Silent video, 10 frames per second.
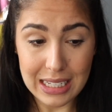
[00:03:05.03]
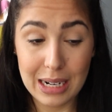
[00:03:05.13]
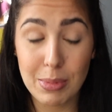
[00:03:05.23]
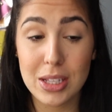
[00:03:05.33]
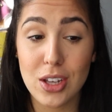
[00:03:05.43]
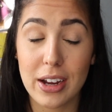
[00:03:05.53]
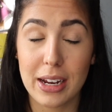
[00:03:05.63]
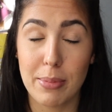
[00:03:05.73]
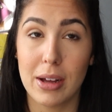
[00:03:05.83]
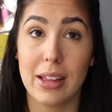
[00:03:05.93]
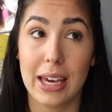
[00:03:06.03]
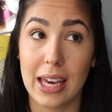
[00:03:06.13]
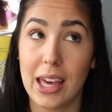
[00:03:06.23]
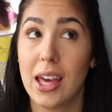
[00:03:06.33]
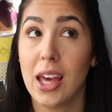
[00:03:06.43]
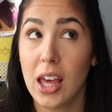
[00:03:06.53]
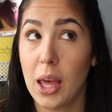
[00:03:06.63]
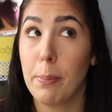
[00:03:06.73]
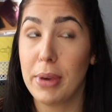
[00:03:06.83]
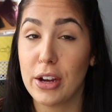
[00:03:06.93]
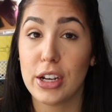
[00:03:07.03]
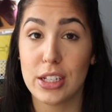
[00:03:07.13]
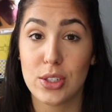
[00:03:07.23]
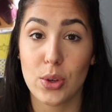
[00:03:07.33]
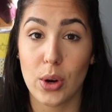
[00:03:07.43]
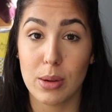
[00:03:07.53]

And I'm not talking about like period sore.